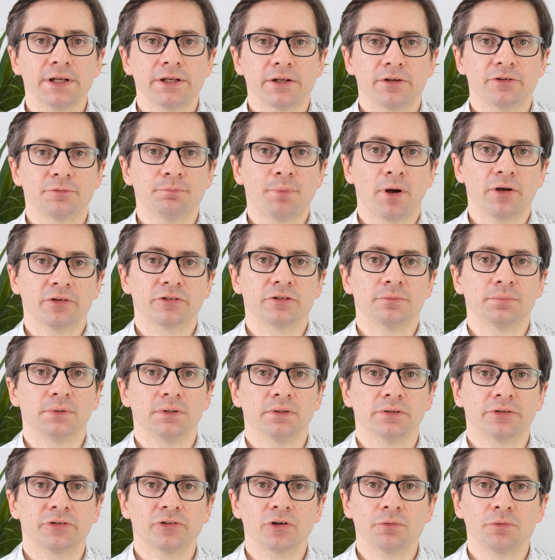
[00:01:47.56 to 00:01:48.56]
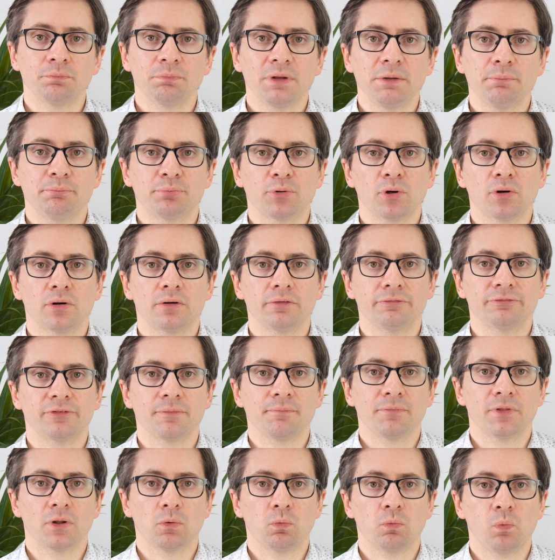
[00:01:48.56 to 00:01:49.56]
as possible should be brought
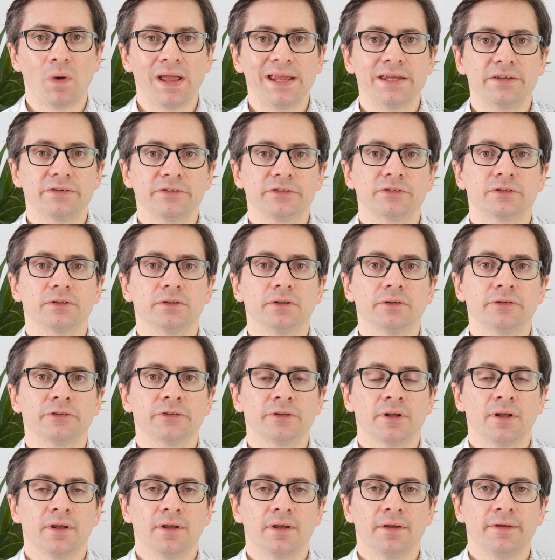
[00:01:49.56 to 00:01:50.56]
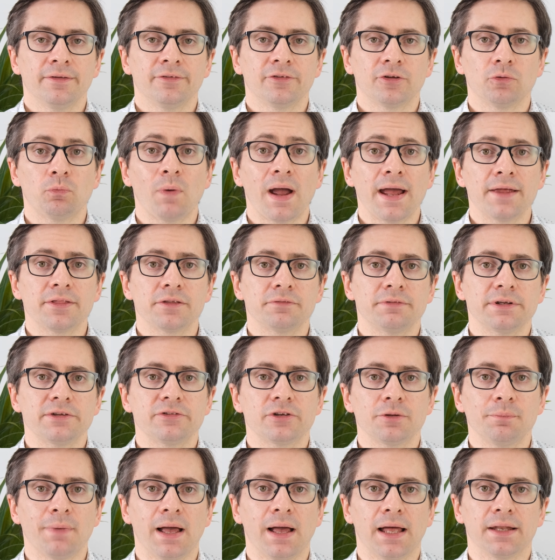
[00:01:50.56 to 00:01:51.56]
from the waste source to where there
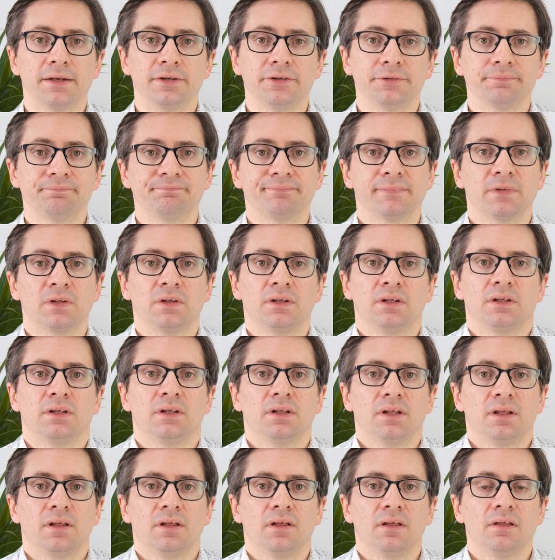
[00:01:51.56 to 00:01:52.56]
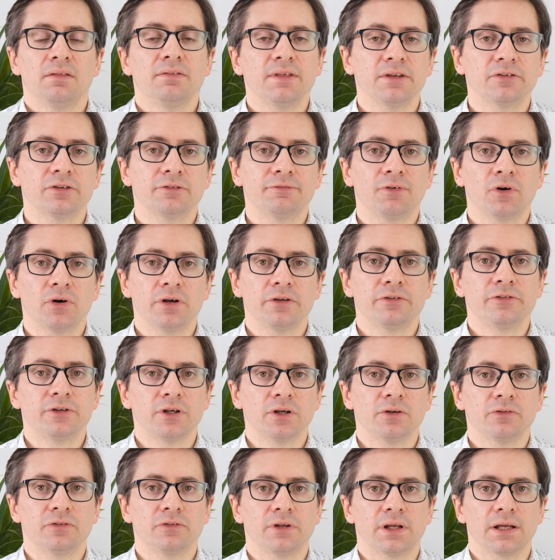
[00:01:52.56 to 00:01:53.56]
is demand. This avoids
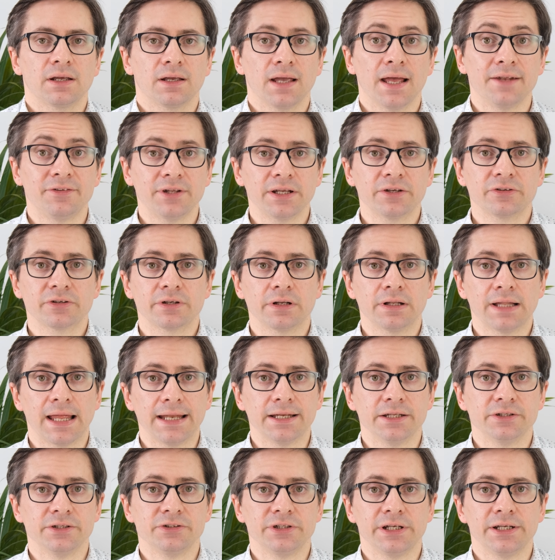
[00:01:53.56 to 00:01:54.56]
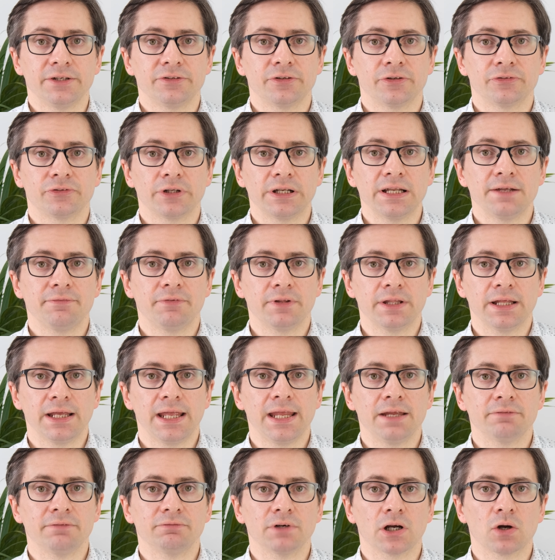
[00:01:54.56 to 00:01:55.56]
using additional energy to deliver the
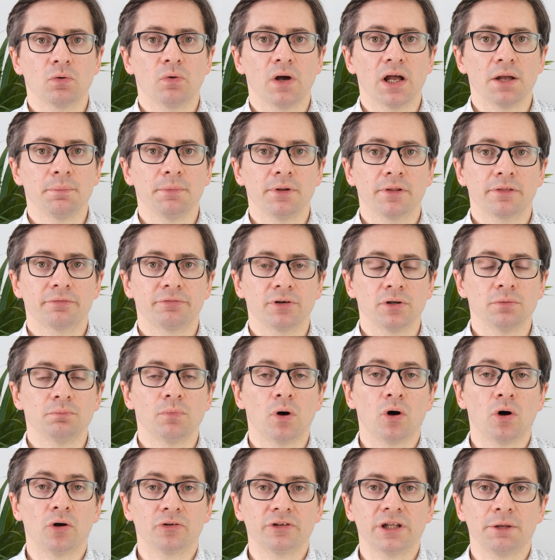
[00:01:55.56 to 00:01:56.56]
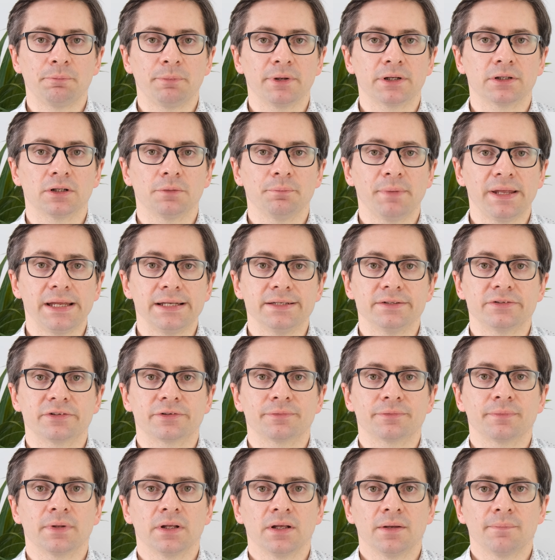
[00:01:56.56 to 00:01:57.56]
heat requirement through more typical
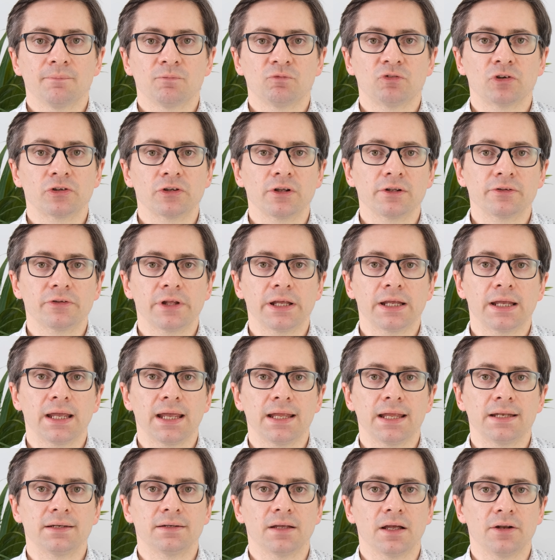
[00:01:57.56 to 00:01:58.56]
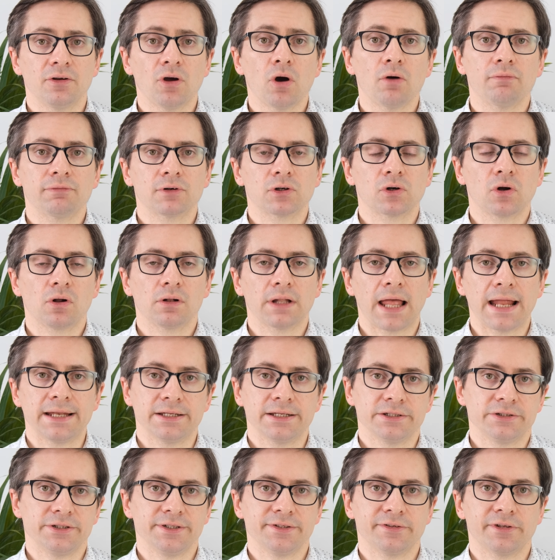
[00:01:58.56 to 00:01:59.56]
means, resulting in an overall
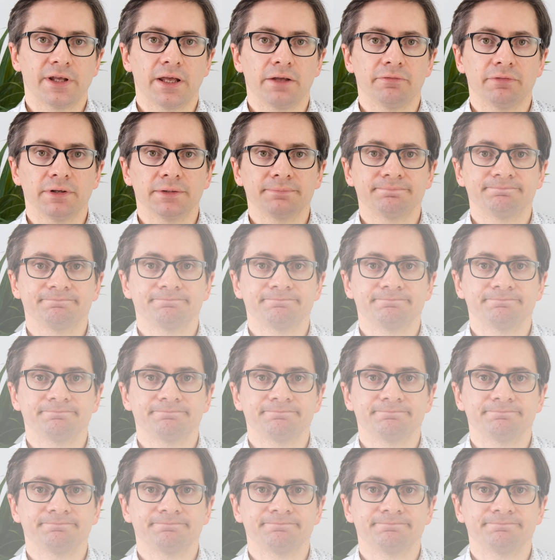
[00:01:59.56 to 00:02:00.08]
energy saving.